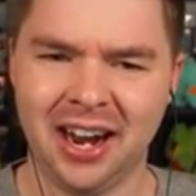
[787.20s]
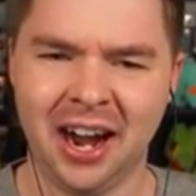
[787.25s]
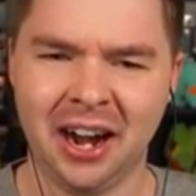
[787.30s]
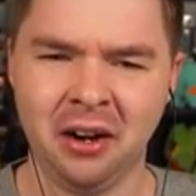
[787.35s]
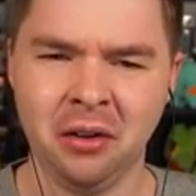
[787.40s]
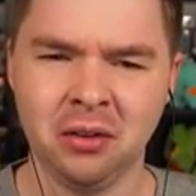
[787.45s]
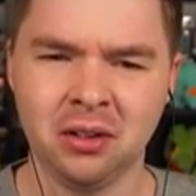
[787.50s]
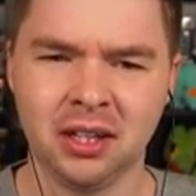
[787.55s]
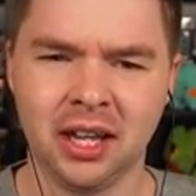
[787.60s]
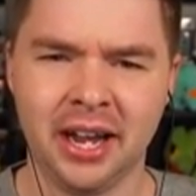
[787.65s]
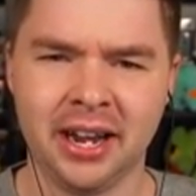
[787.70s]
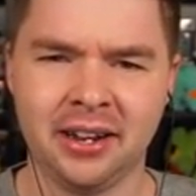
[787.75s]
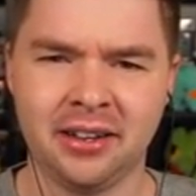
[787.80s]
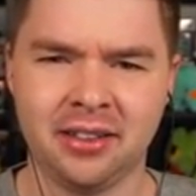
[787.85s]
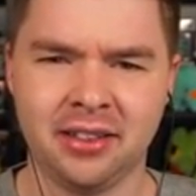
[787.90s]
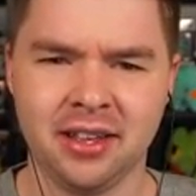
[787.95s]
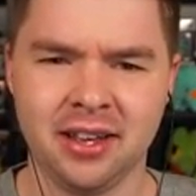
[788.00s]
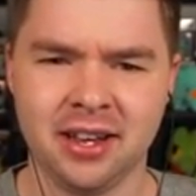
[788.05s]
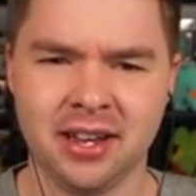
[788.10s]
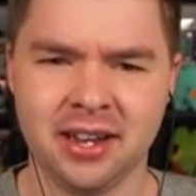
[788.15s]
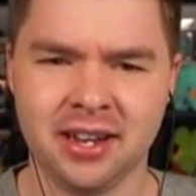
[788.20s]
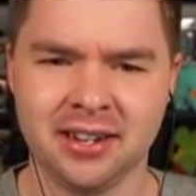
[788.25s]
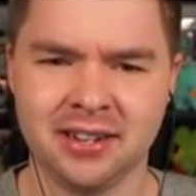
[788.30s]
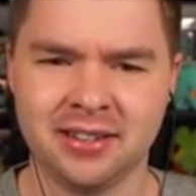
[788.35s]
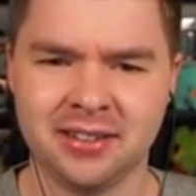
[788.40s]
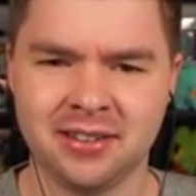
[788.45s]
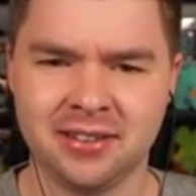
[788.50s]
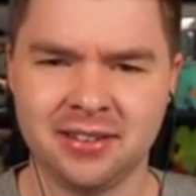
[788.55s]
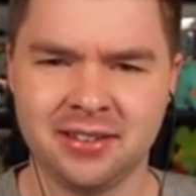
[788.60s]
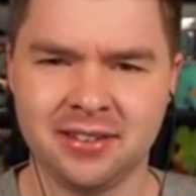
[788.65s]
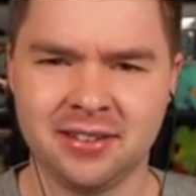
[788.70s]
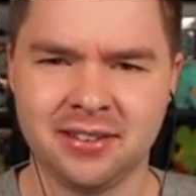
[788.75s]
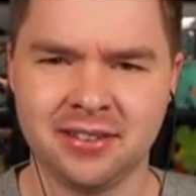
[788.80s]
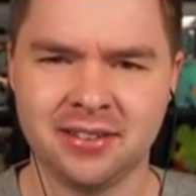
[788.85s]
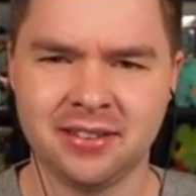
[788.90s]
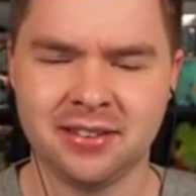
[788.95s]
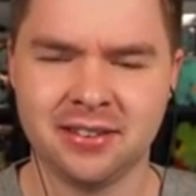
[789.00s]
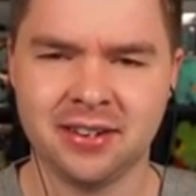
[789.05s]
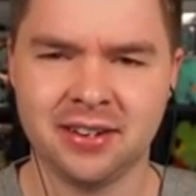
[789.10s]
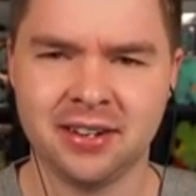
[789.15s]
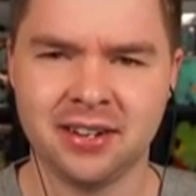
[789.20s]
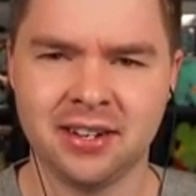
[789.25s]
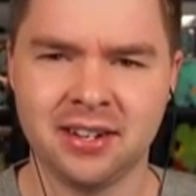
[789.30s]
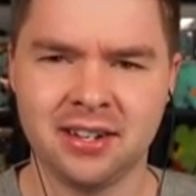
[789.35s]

I don't like this.